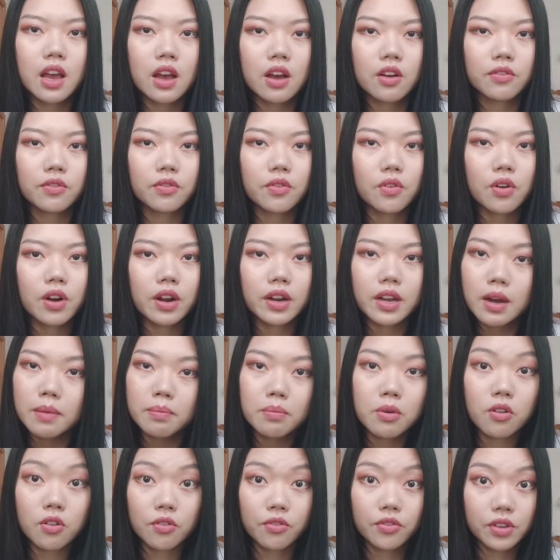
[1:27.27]
for a
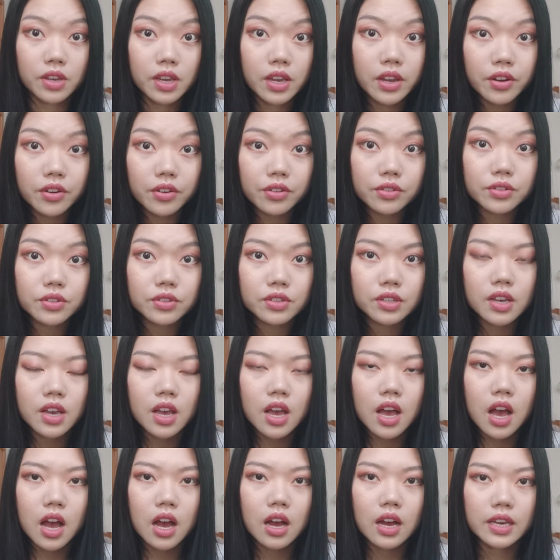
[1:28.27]
couple of years
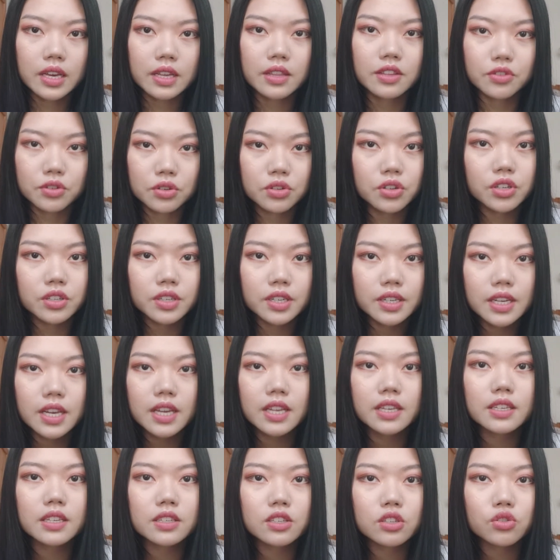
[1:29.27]
in a certain
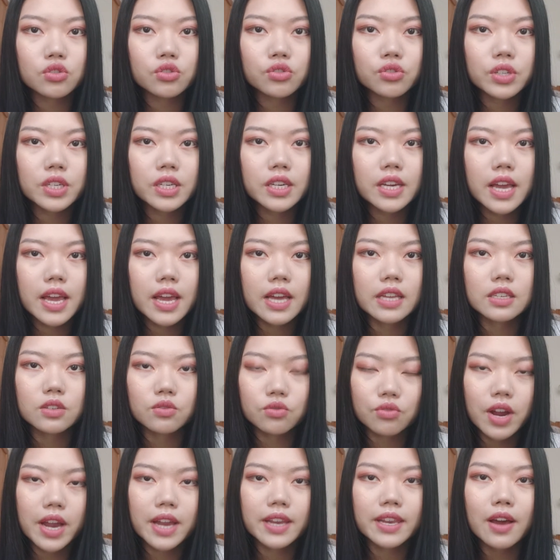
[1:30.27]
industry and
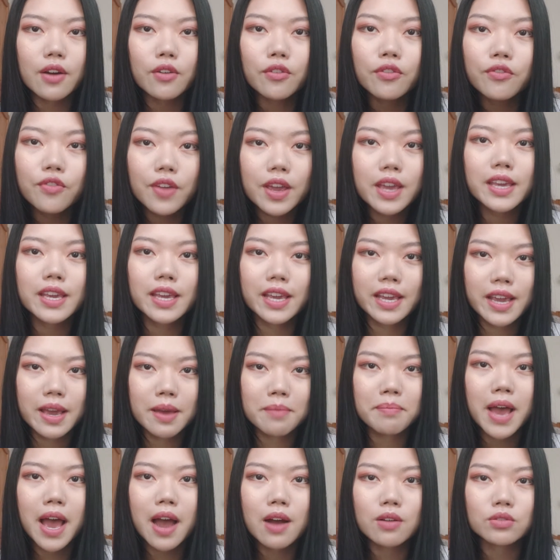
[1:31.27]
right now thinking
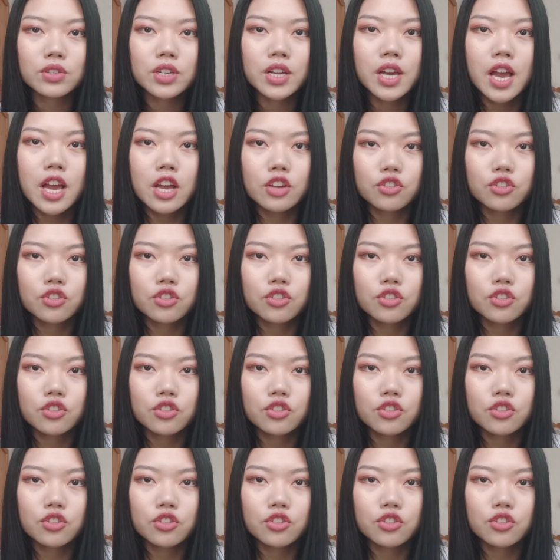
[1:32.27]
about